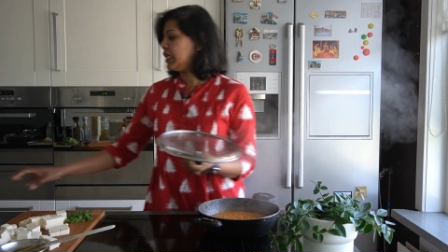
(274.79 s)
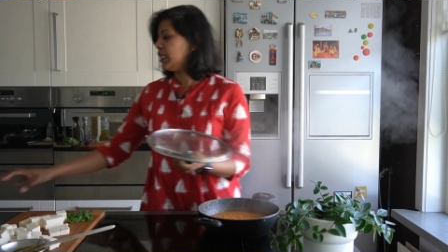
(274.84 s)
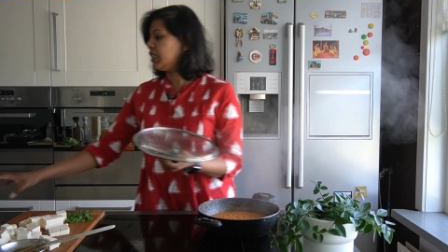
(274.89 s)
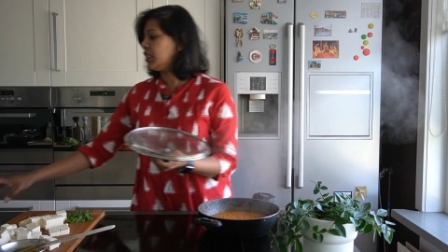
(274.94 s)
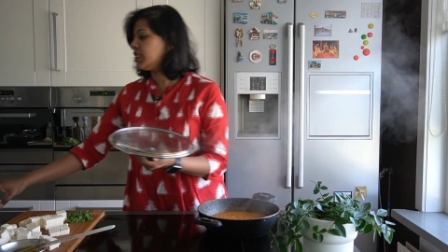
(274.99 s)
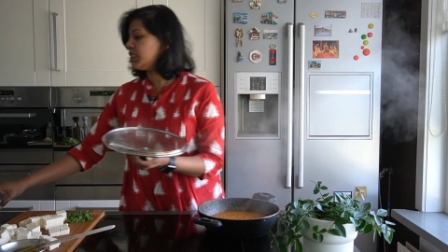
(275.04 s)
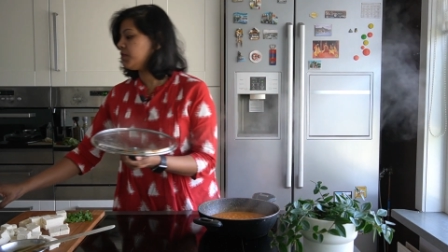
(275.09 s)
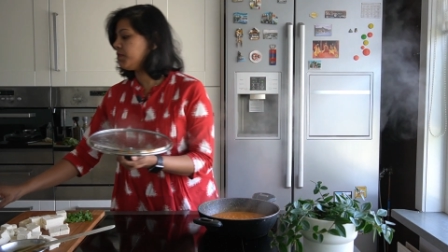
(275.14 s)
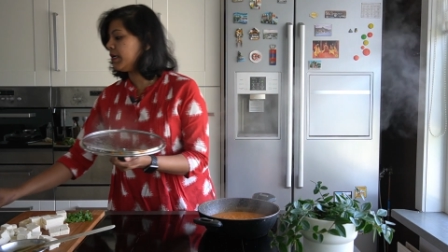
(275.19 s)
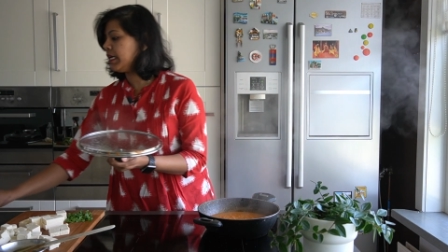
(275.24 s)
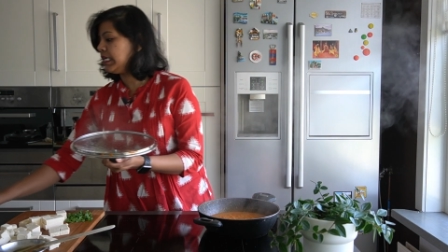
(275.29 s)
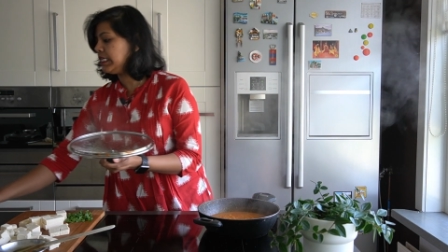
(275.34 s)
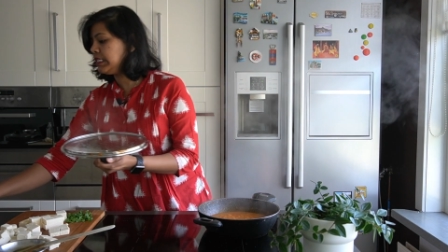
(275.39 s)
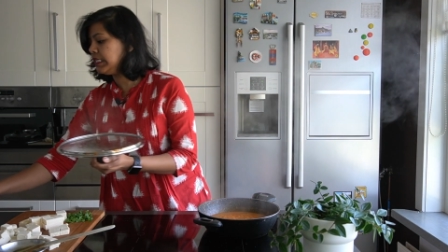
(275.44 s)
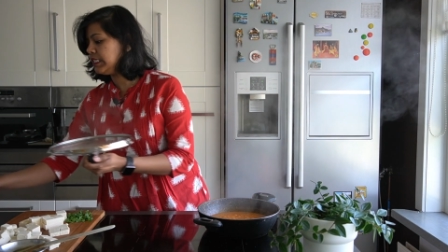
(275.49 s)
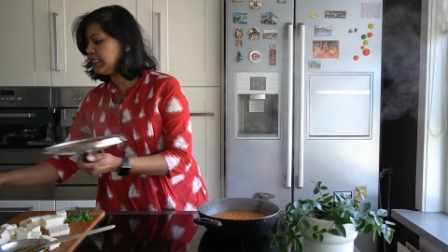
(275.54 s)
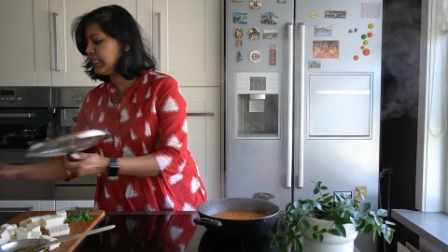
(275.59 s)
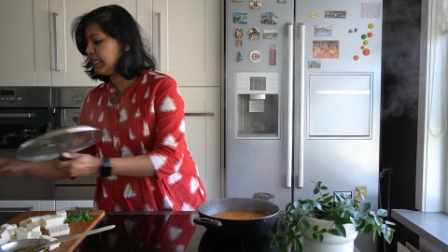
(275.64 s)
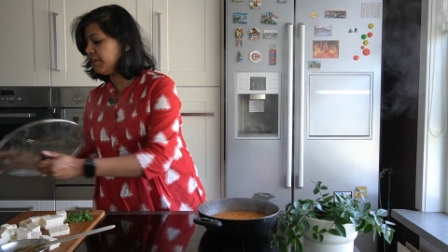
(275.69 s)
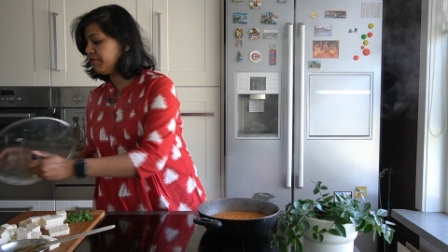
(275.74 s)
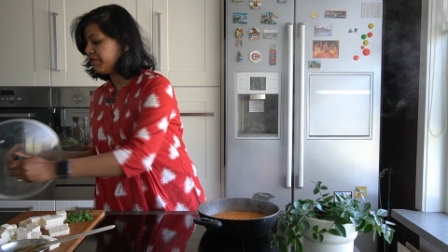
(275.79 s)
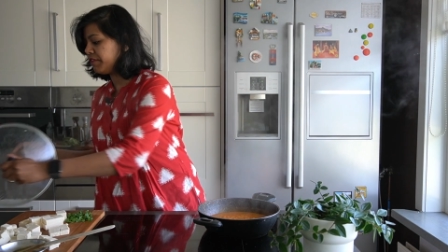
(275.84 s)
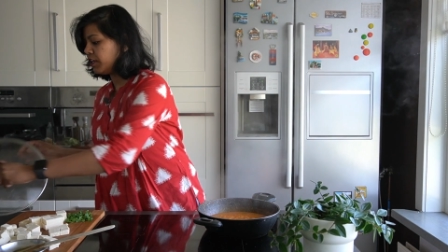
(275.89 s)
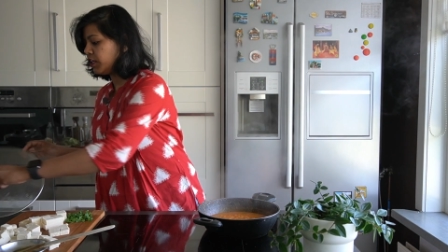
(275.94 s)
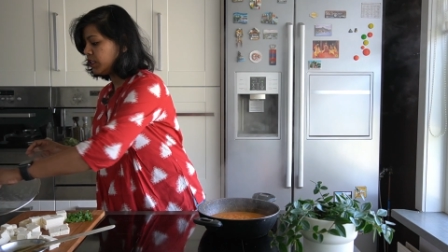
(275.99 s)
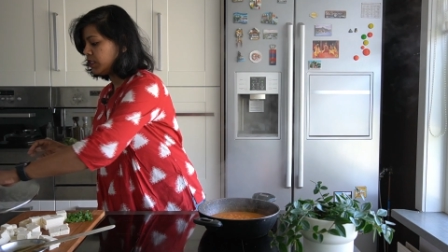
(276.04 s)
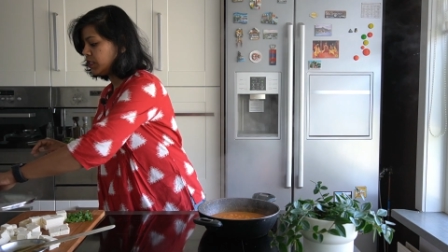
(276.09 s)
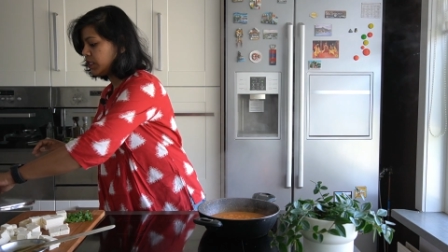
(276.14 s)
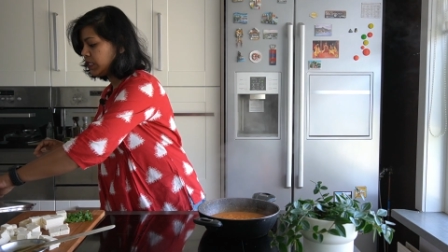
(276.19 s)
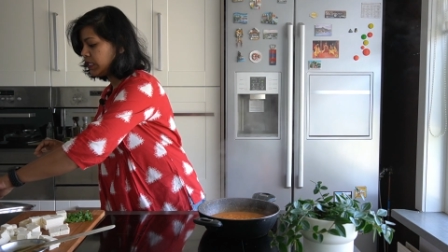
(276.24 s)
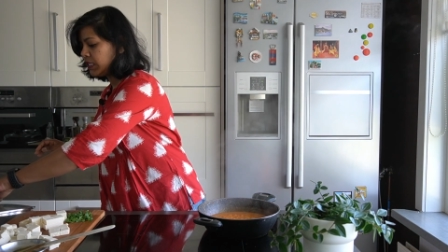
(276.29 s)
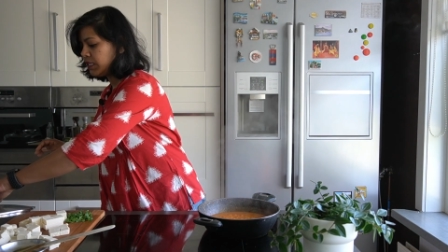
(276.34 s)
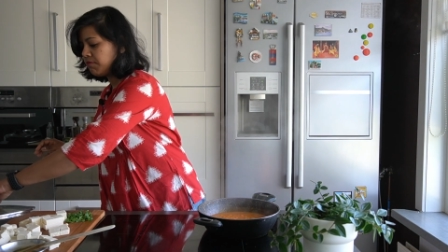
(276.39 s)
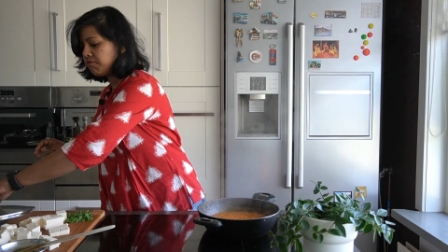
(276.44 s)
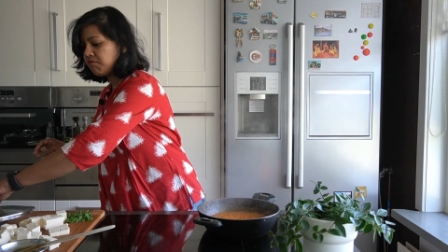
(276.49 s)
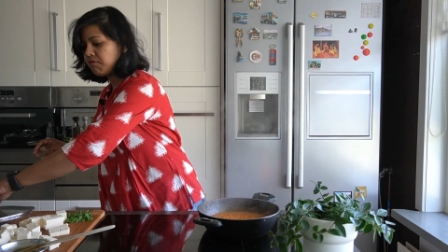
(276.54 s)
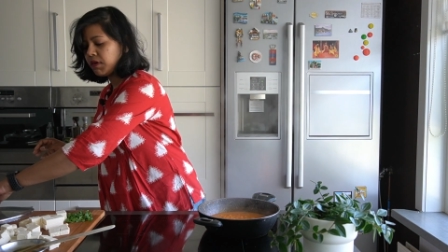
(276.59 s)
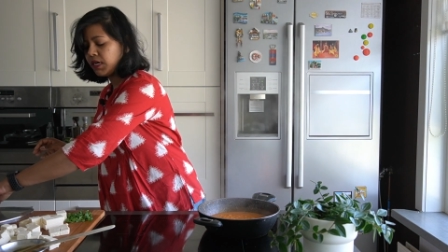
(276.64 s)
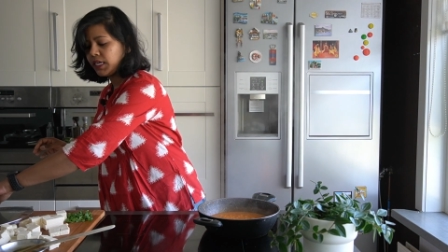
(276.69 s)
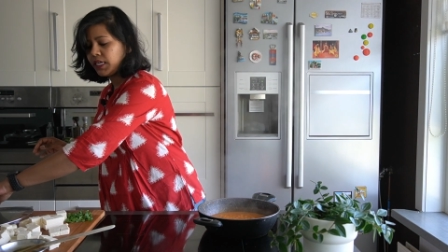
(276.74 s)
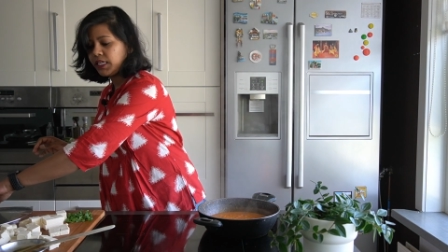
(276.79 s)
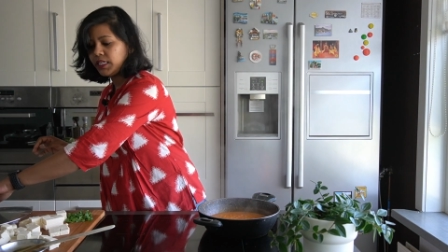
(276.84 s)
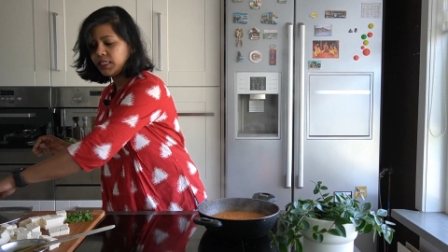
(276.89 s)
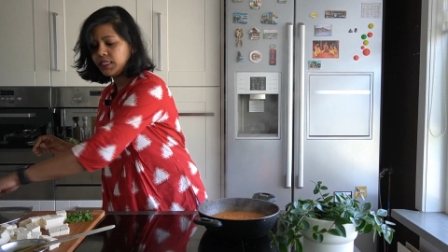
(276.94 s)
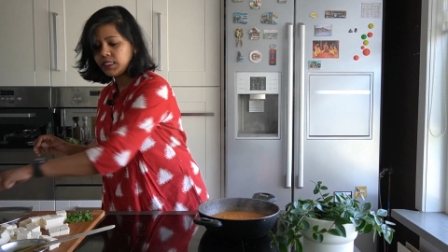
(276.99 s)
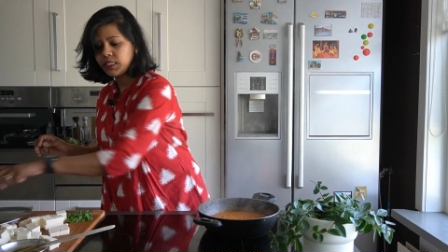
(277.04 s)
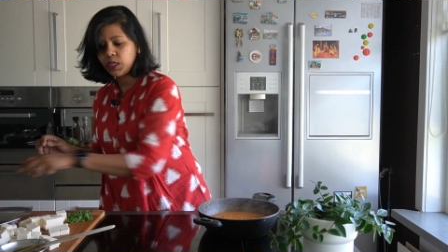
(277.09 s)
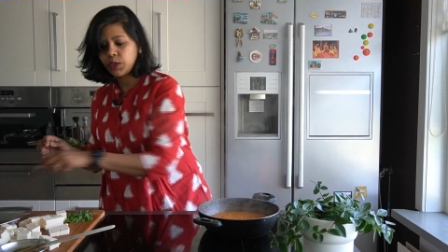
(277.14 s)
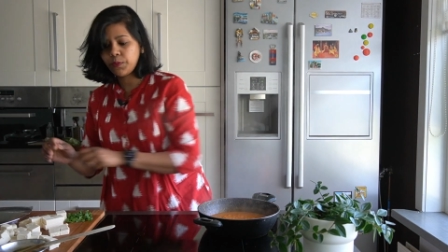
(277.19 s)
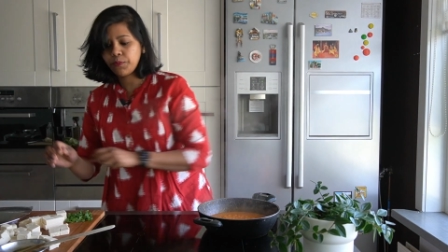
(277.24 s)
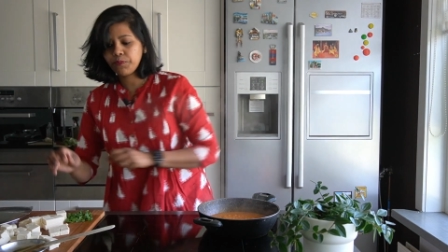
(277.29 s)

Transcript: the spices have gotten combined